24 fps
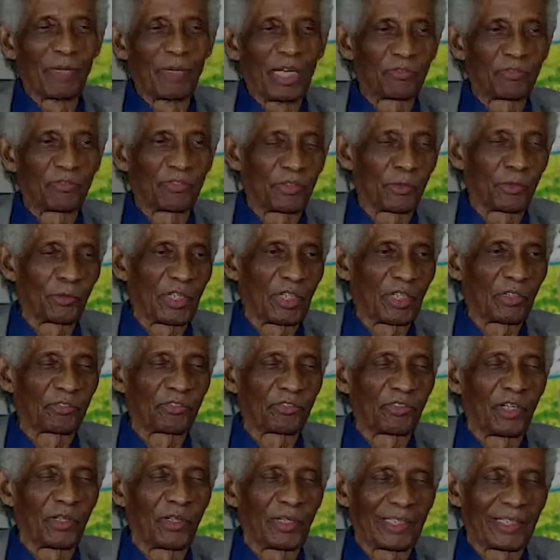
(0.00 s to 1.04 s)
students
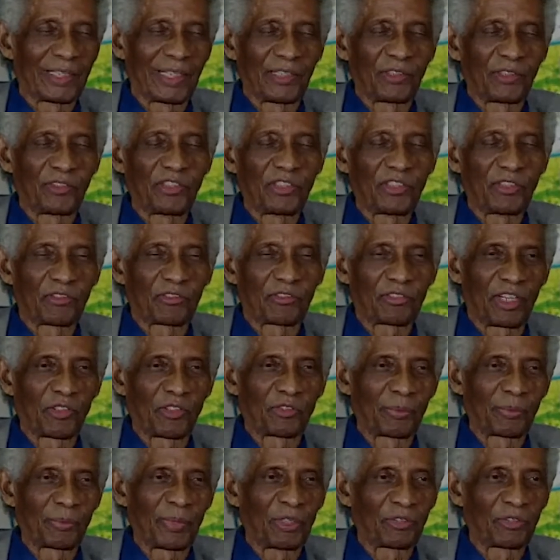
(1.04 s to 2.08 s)
now that I teach
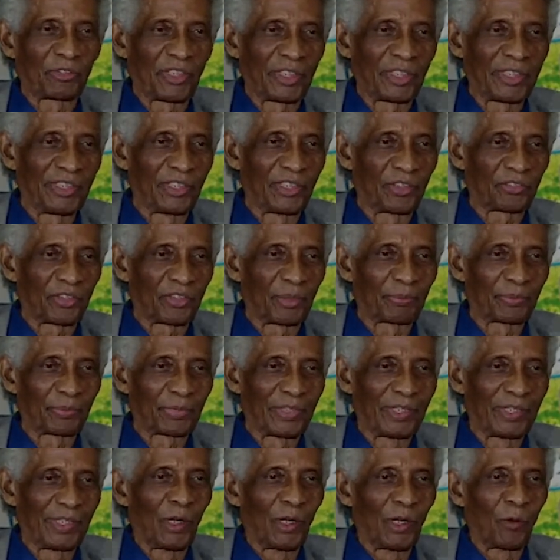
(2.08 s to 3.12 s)
transformation leadership,
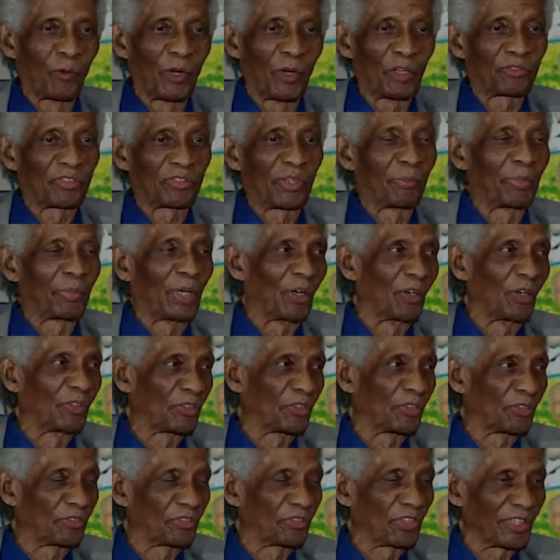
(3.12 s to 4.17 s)
Wesley Powell to
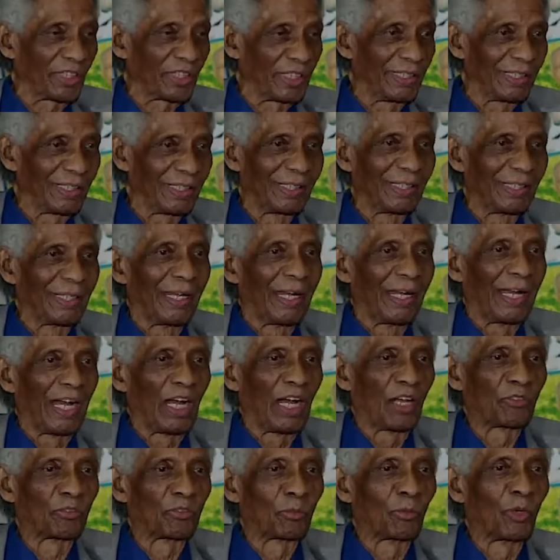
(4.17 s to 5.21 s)
study
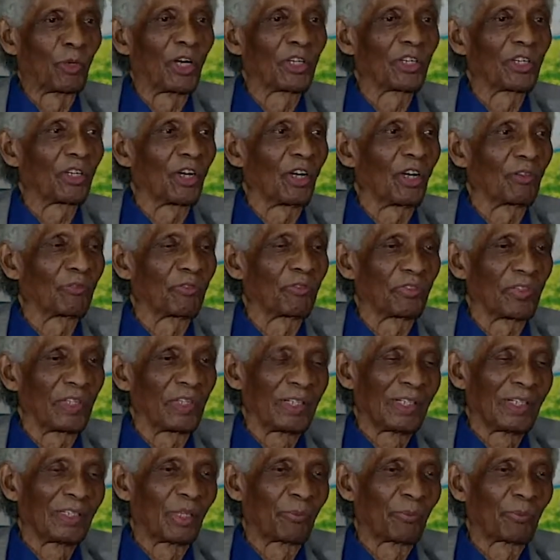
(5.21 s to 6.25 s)
as one of
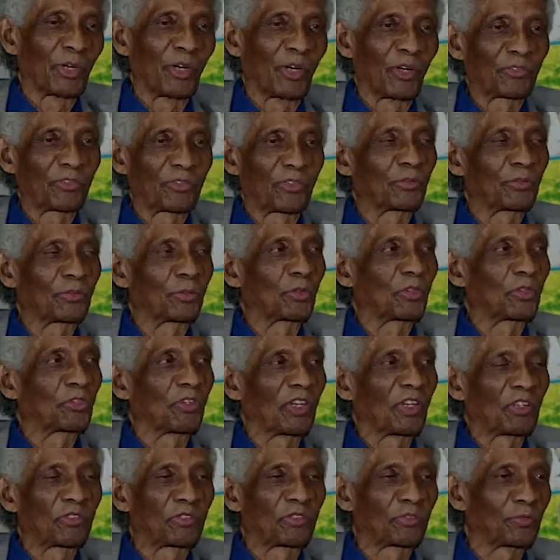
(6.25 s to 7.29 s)
the persons who
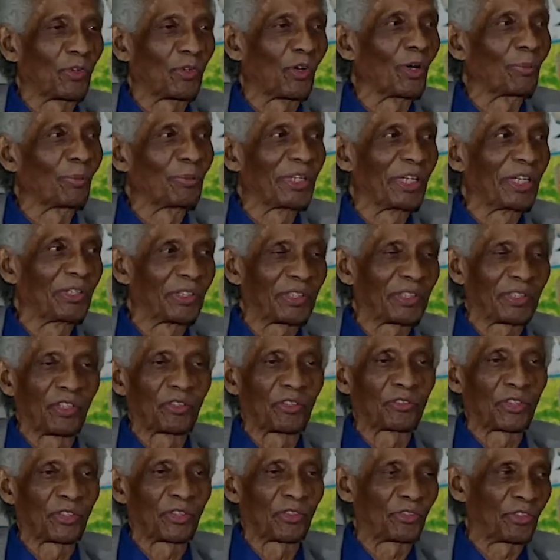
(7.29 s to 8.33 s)
transformed the
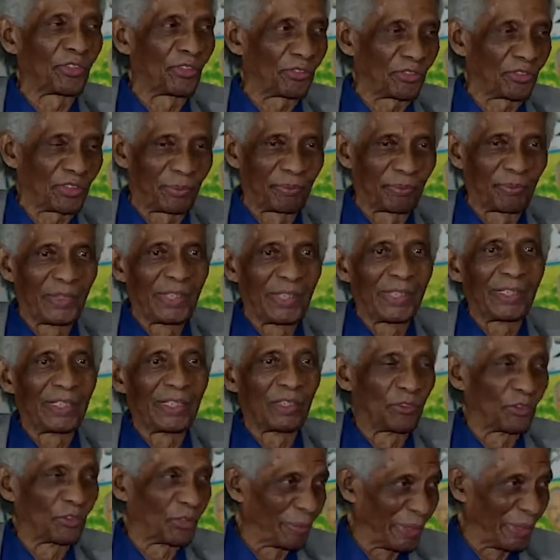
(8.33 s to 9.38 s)
education system
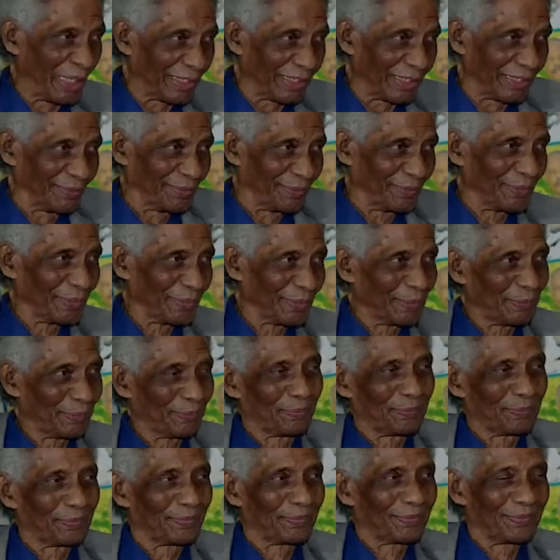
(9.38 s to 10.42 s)
in Jamaica.
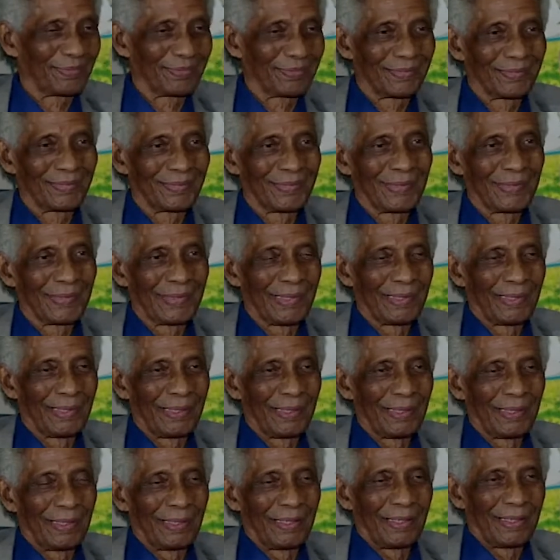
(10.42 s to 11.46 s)

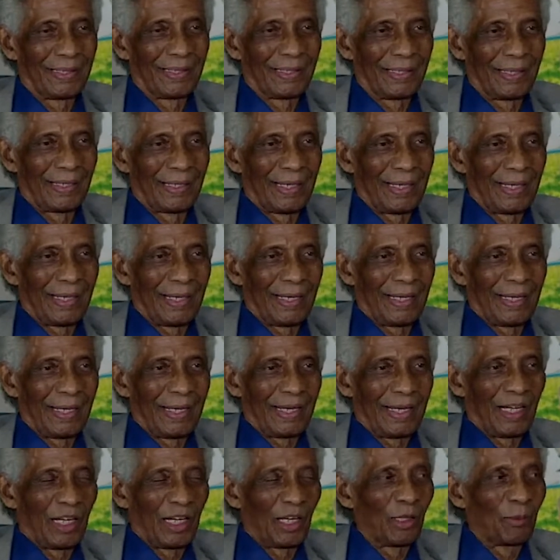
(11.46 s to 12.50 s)

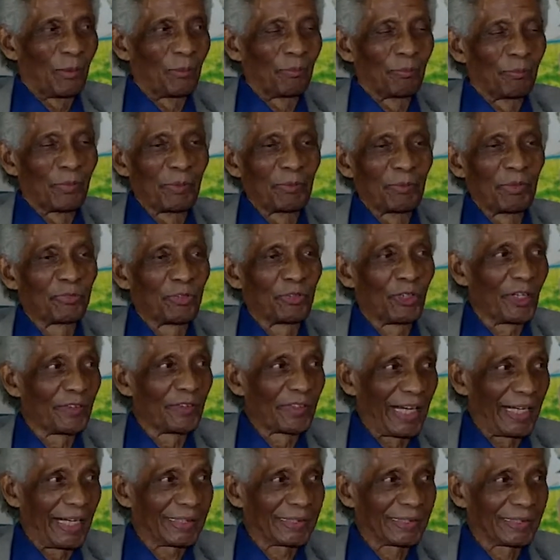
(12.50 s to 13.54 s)
But before
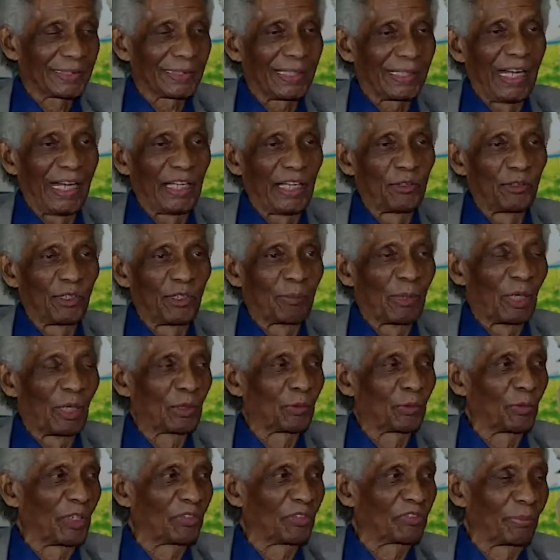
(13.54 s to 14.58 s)
that, I knew about
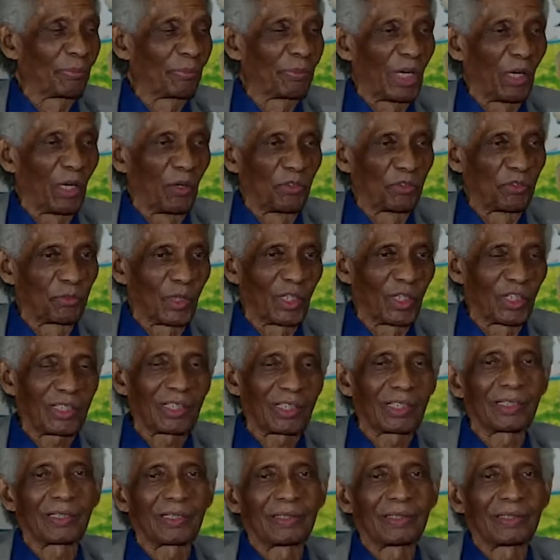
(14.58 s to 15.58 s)
Wesley Powell's work